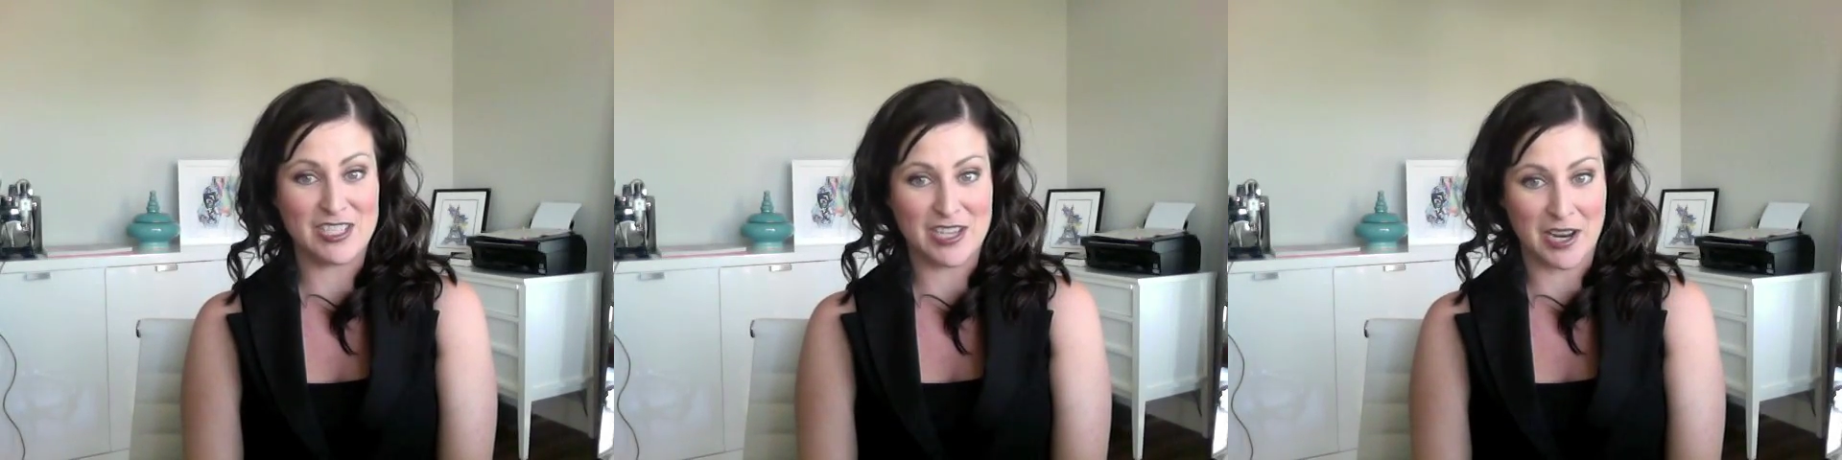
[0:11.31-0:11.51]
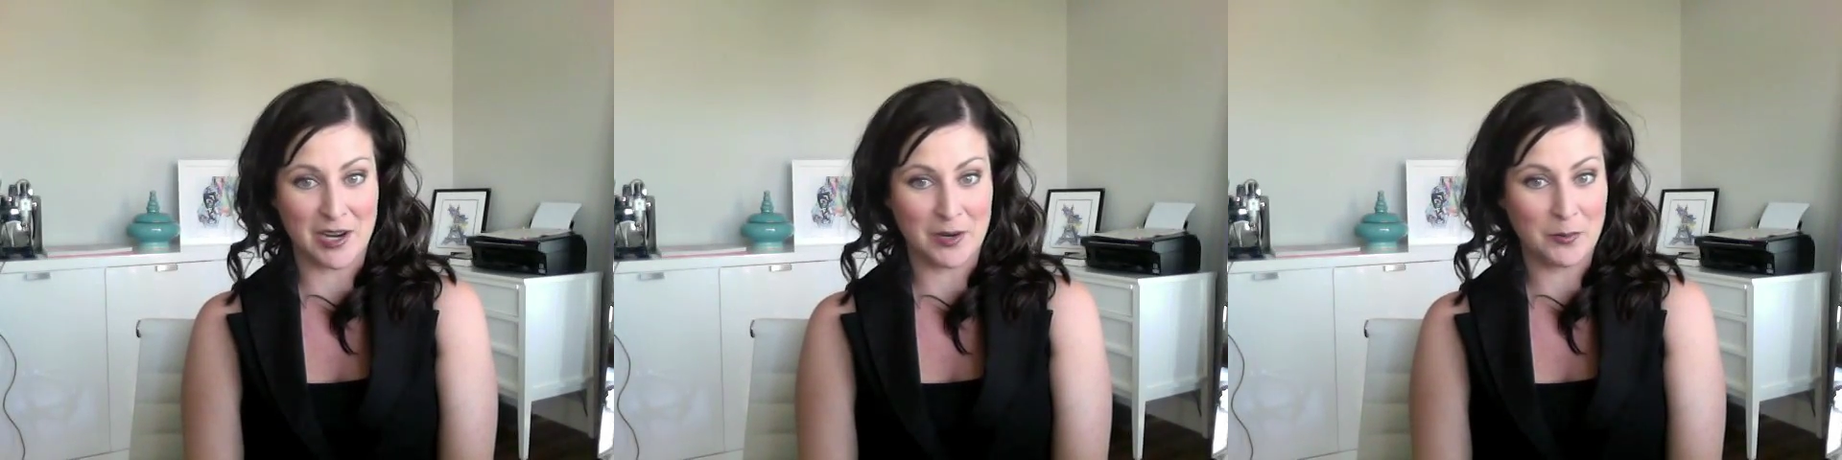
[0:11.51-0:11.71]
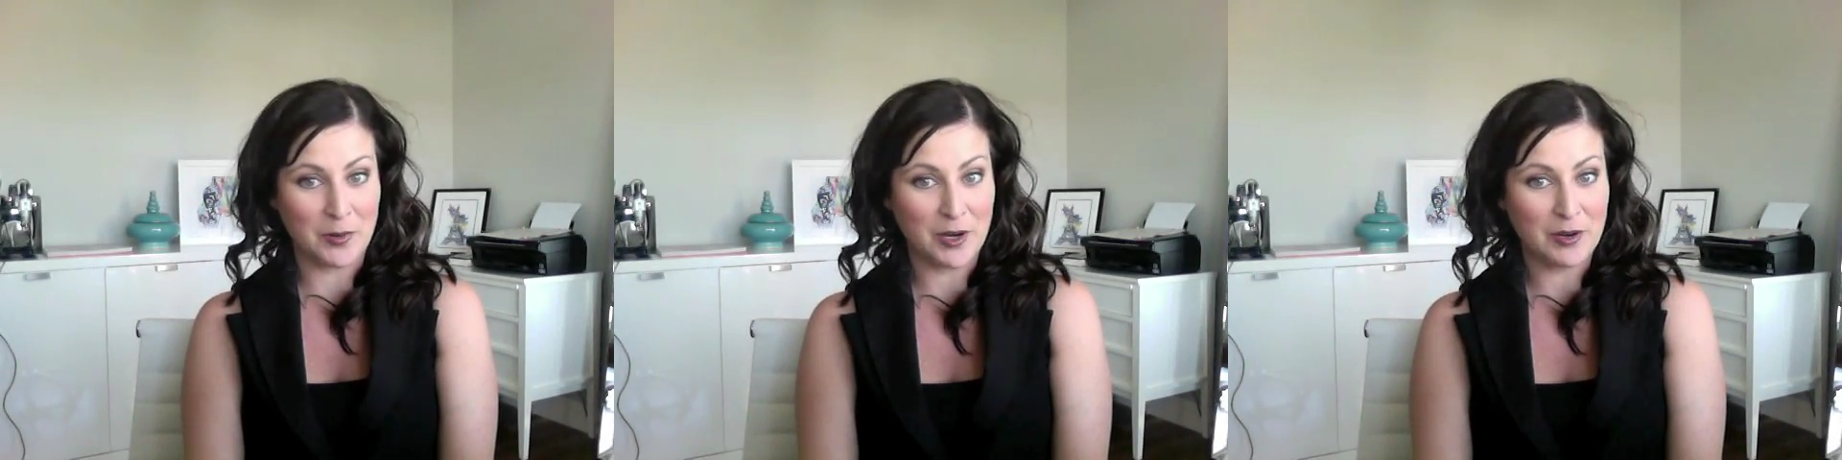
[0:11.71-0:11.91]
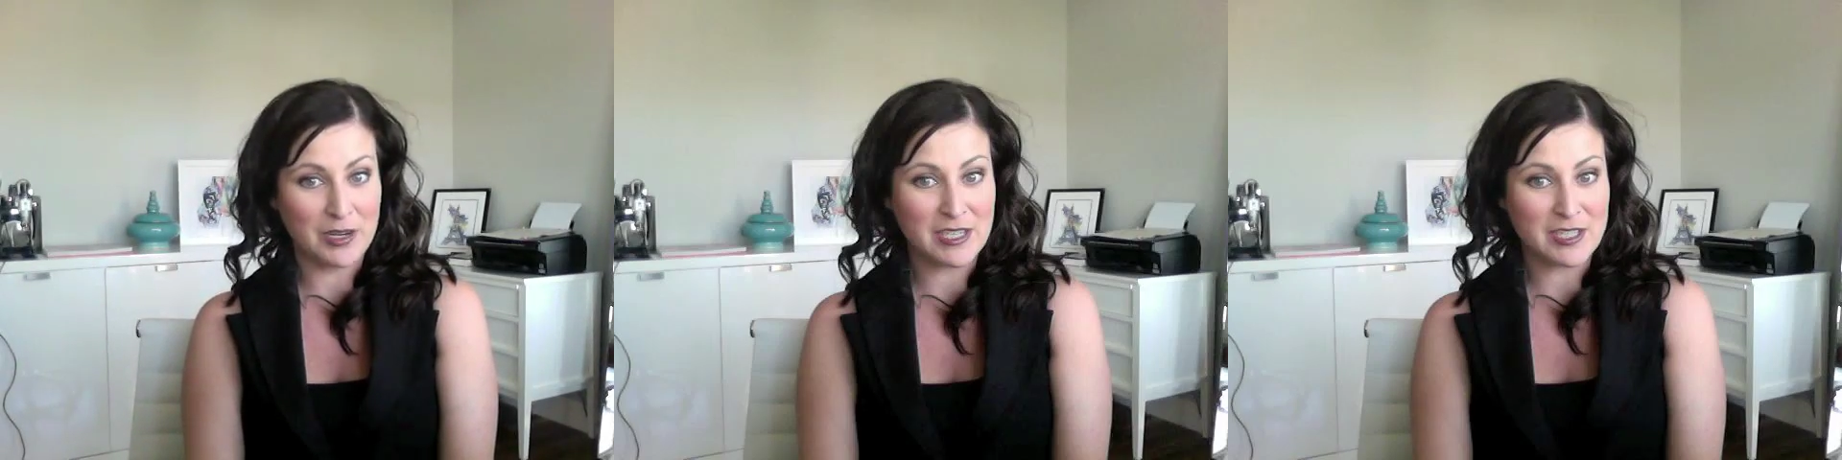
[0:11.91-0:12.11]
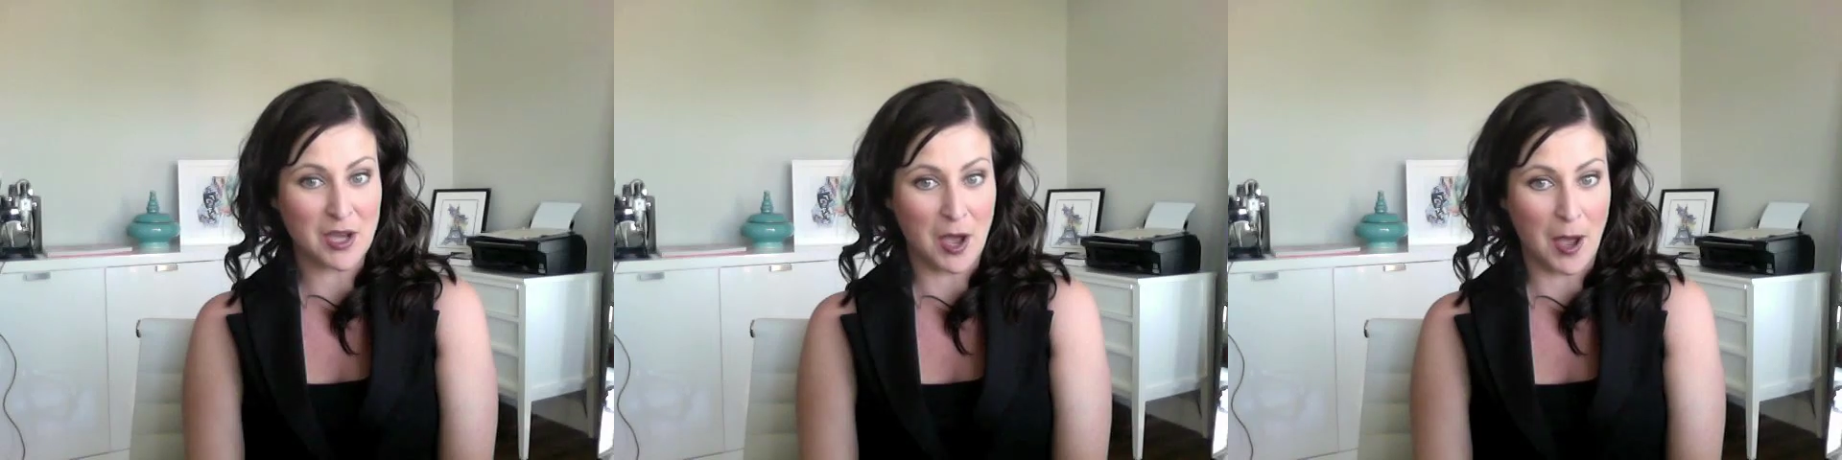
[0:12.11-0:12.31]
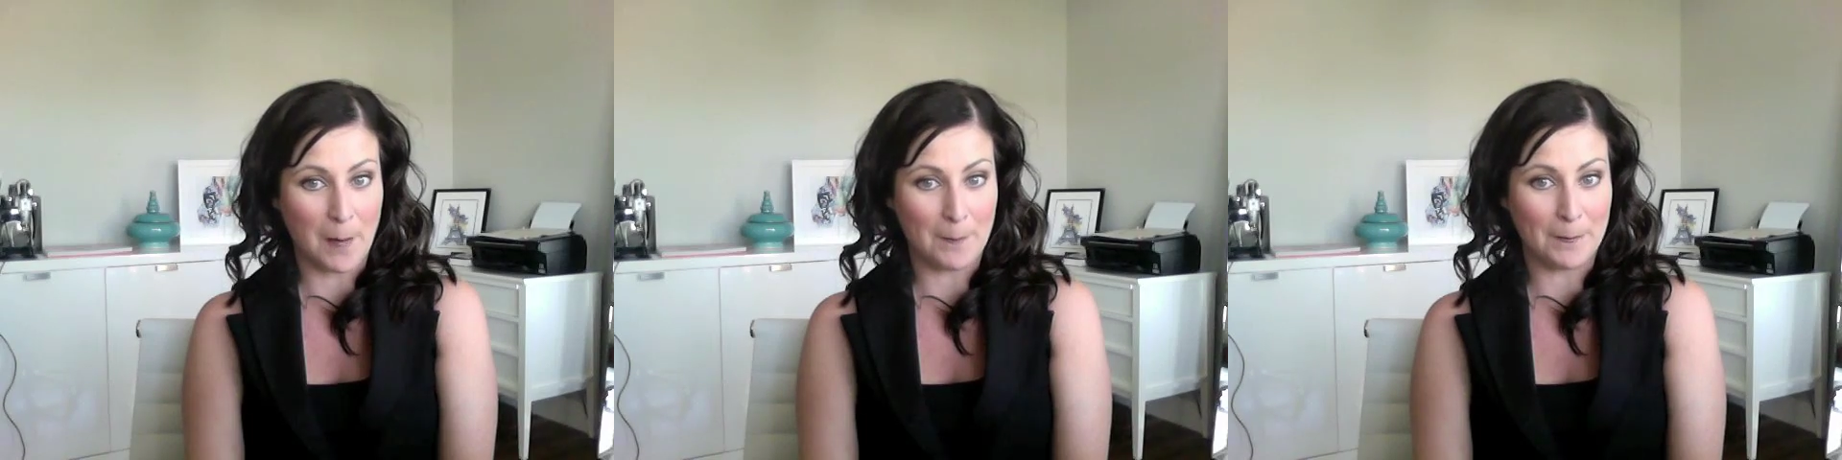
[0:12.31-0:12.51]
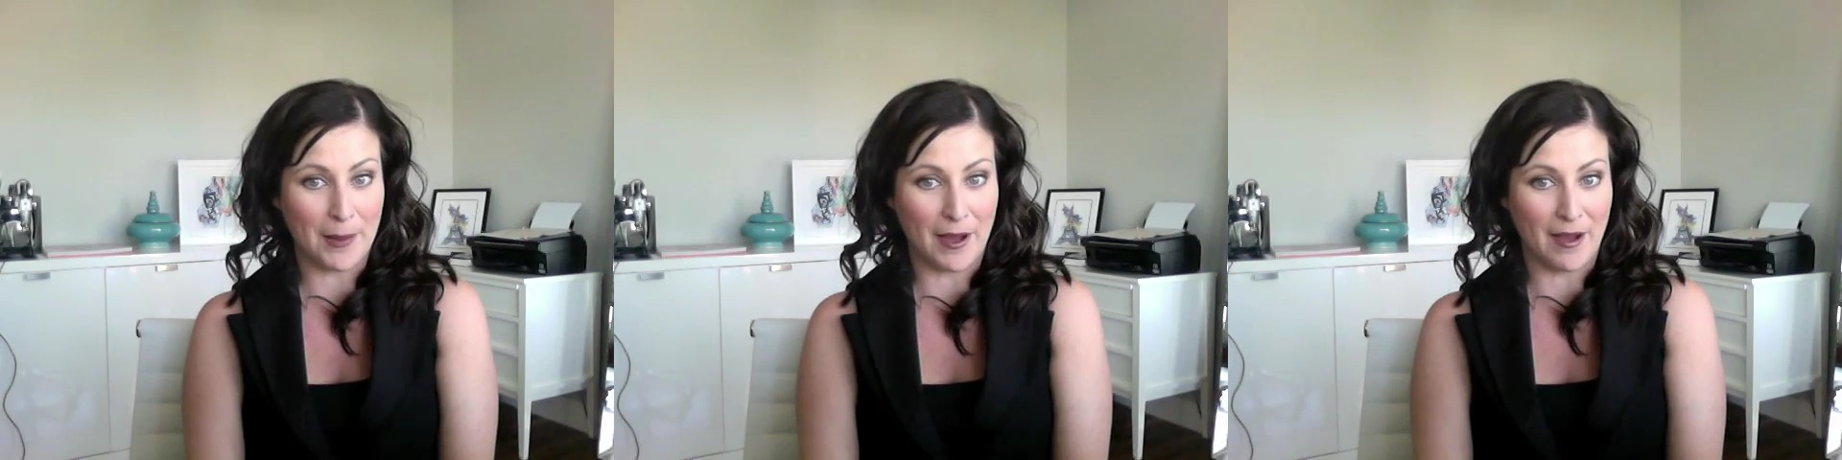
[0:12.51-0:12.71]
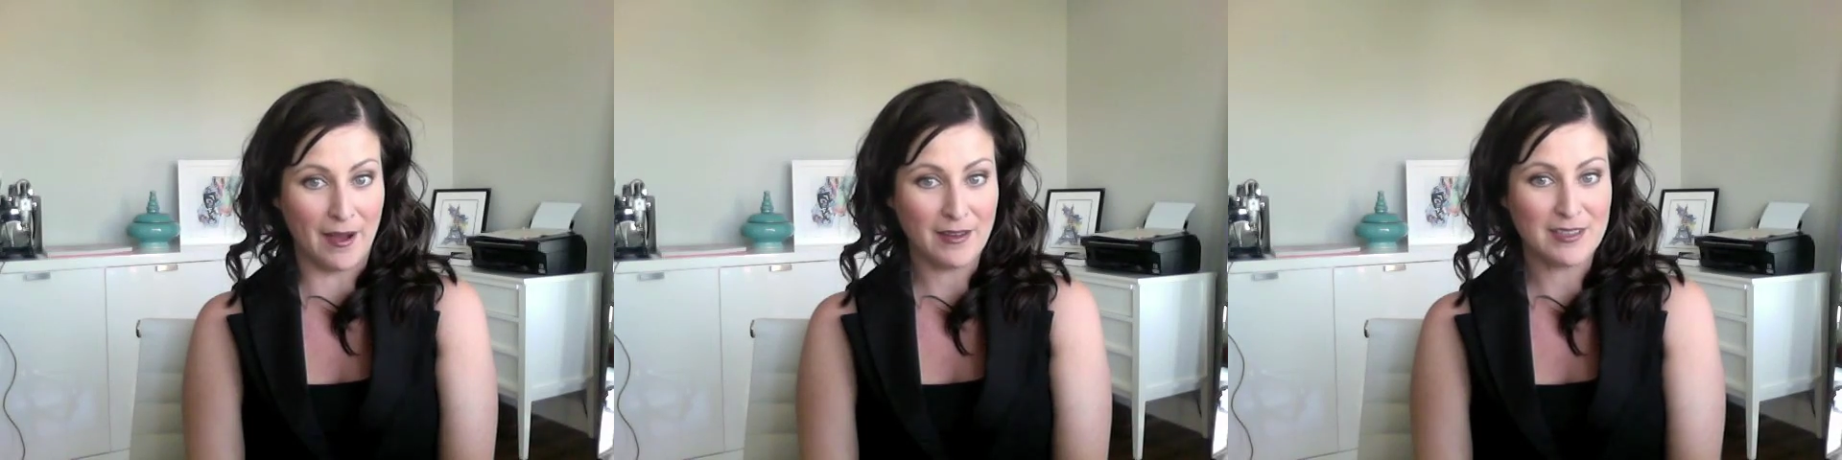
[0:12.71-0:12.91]
January Top
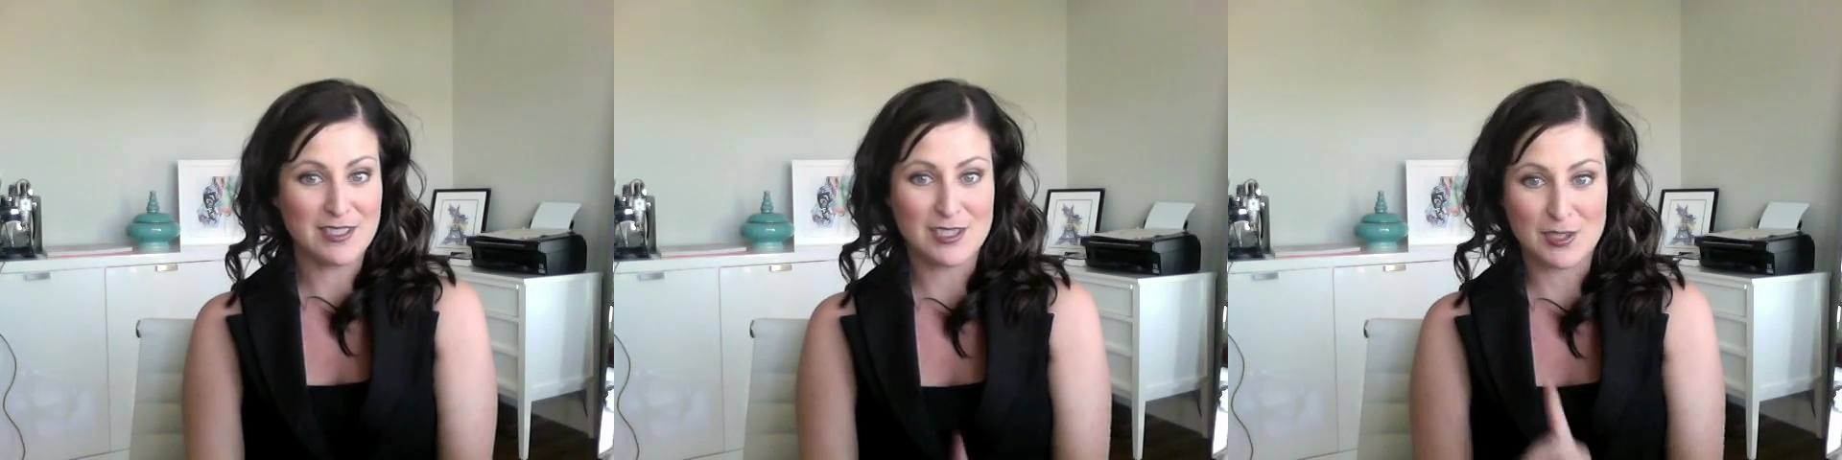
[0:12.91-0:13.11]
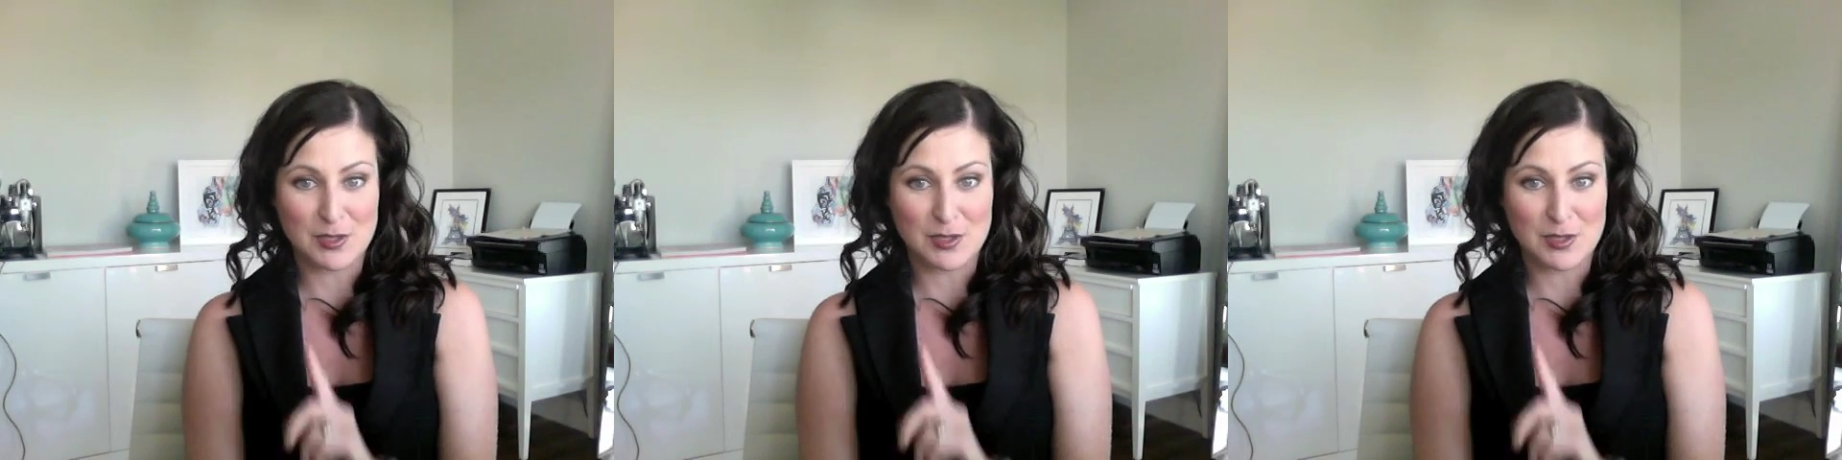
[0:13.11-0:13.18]
Box